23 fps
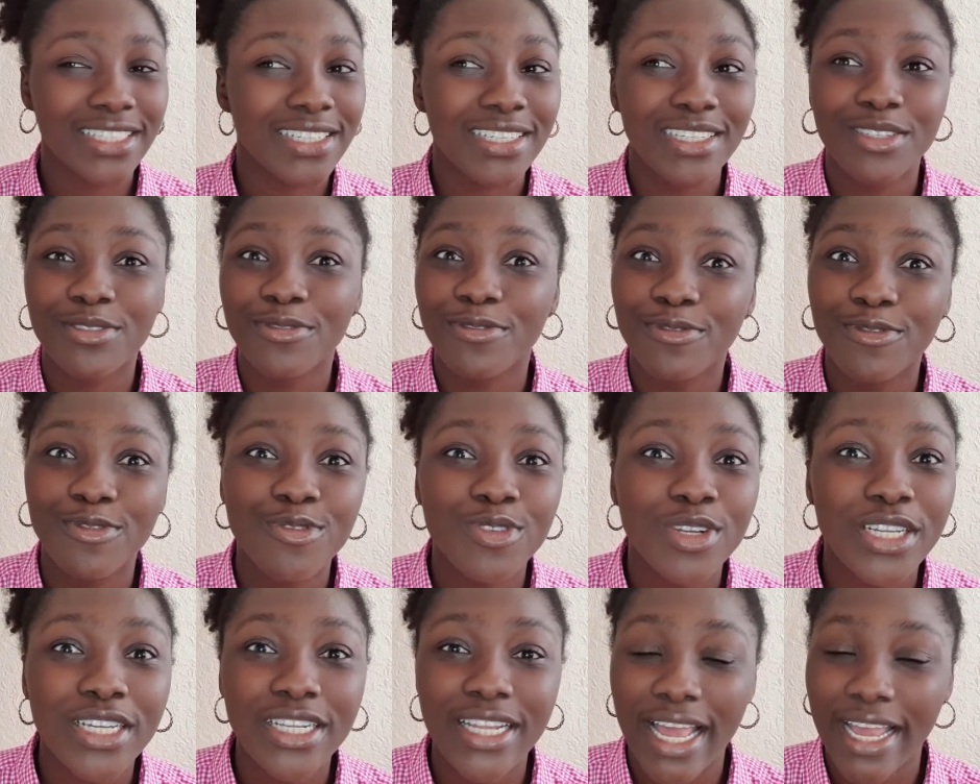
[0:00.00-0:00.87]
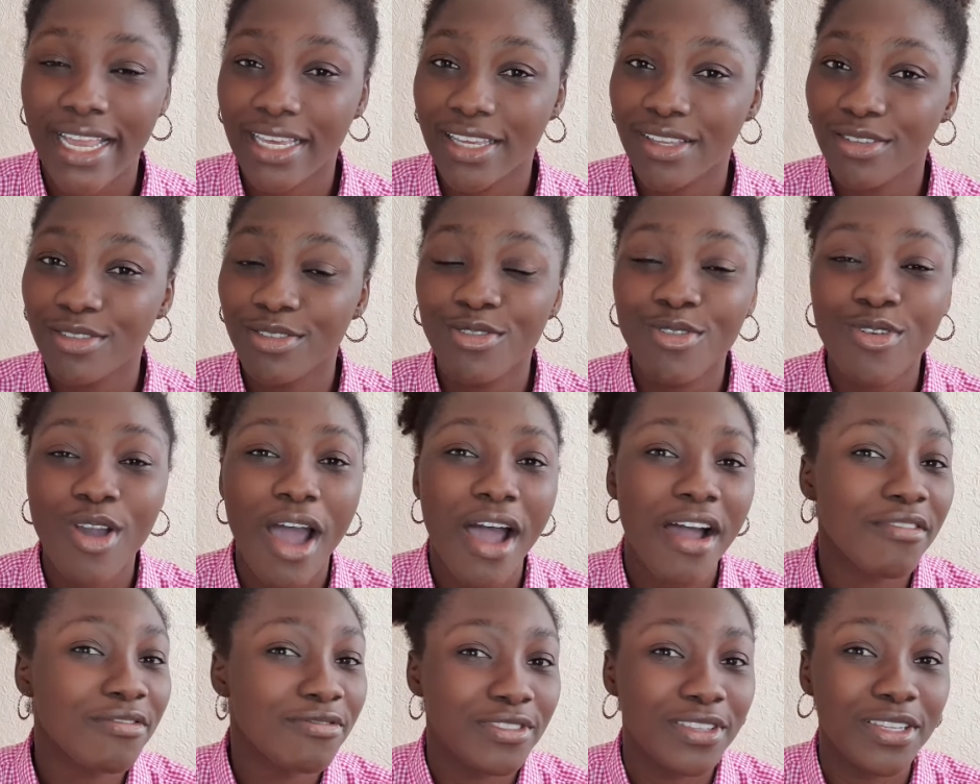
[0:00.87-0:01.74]
It's fully like you
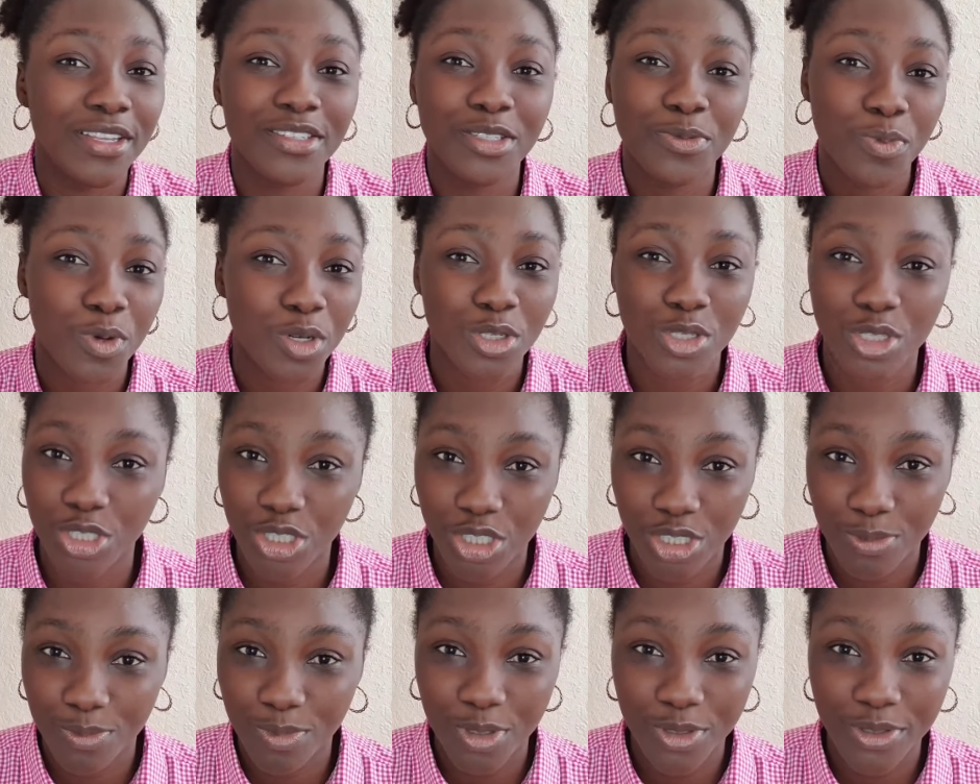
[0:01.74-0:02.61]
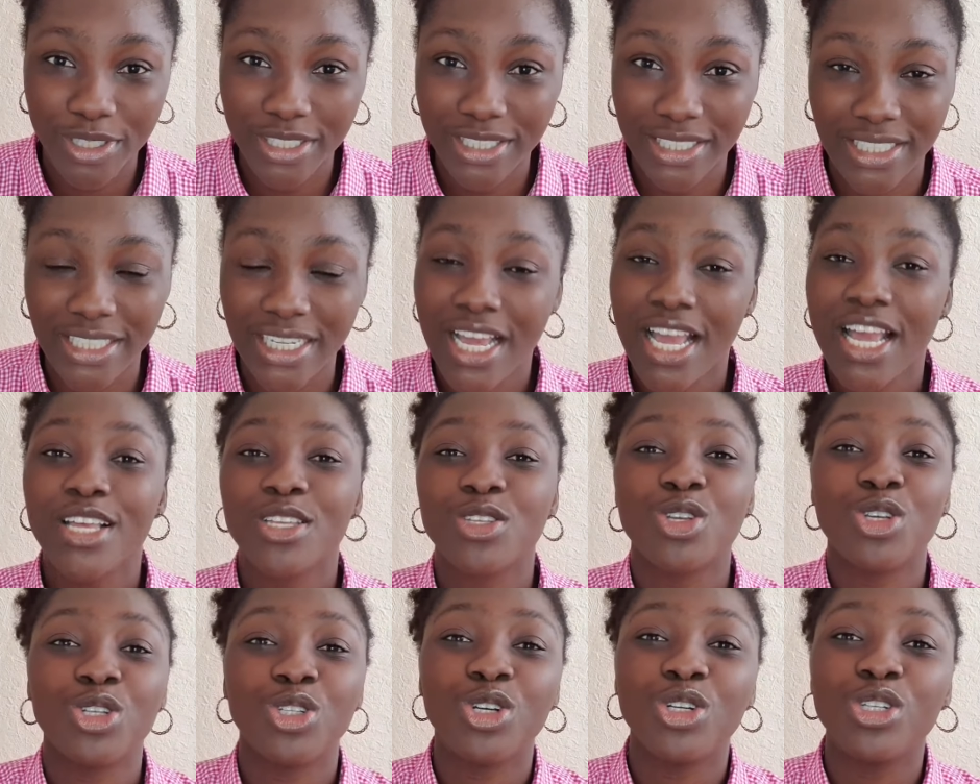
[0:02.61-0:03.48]
have the sponsorship already, so
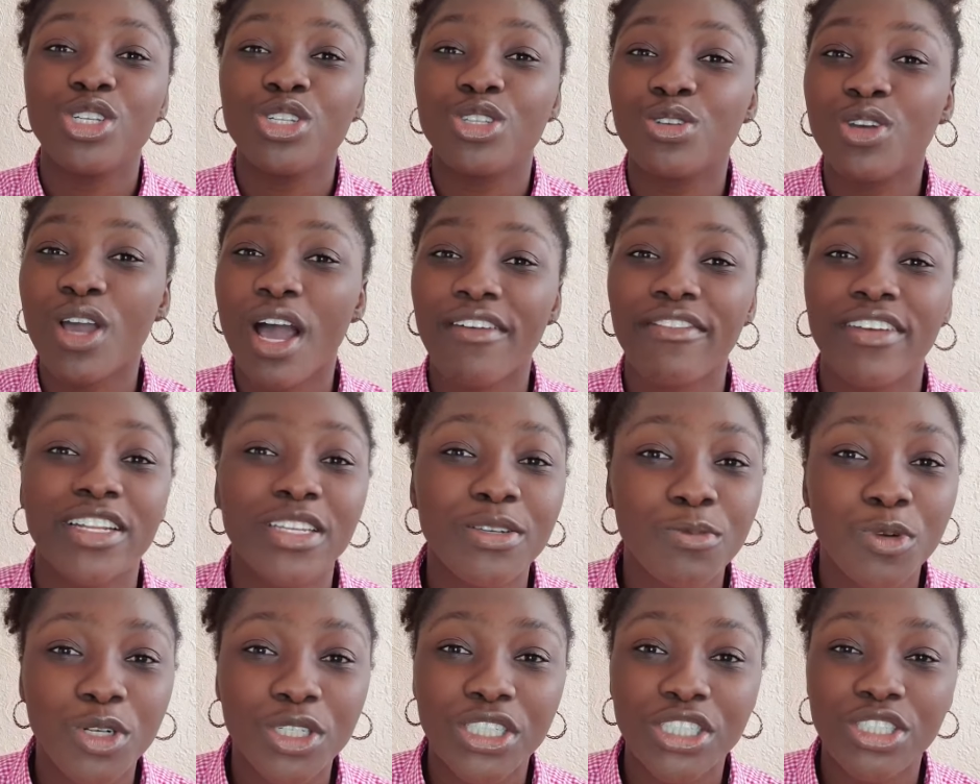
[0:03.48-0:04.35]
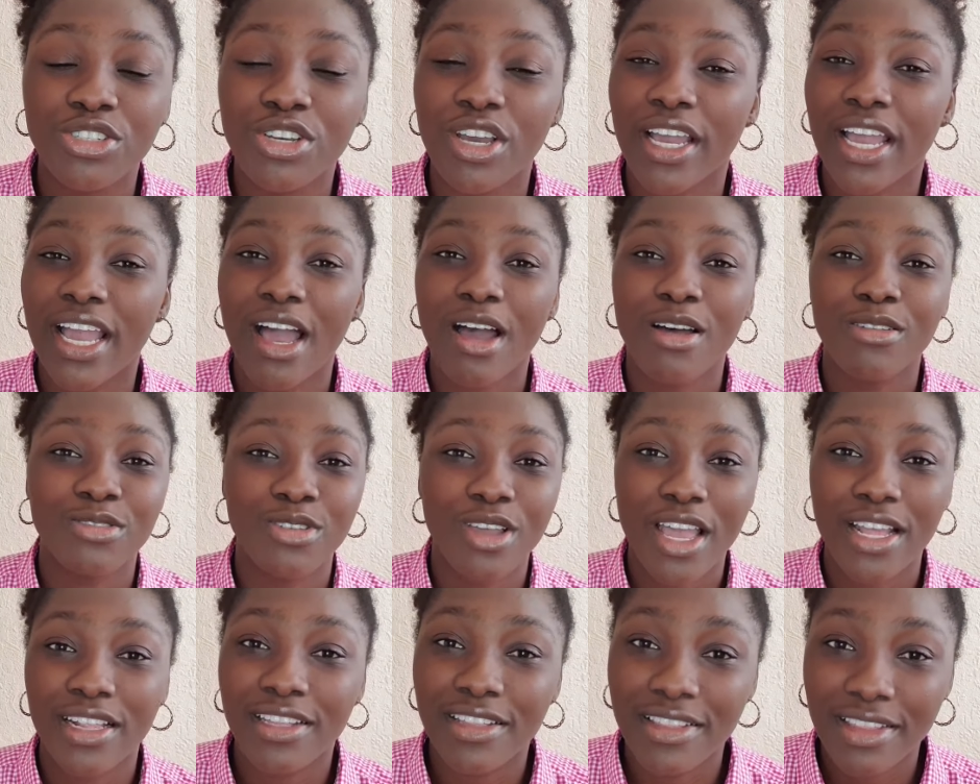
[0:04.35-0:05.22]
you don't need to have any money in your account or
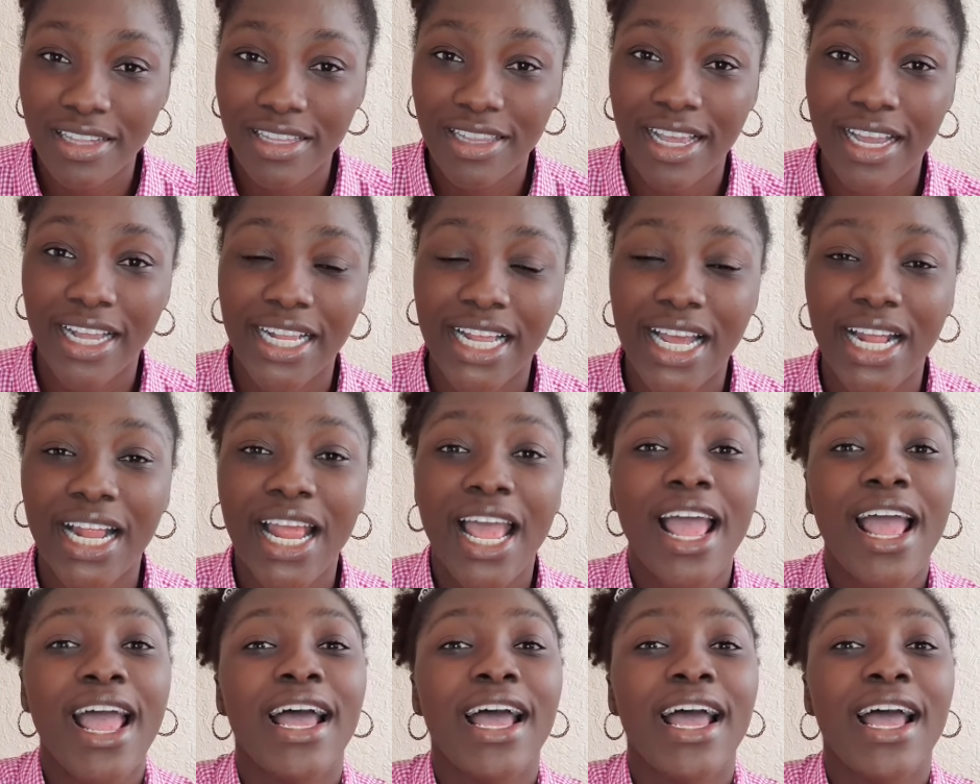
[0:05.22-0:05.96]
anything like that.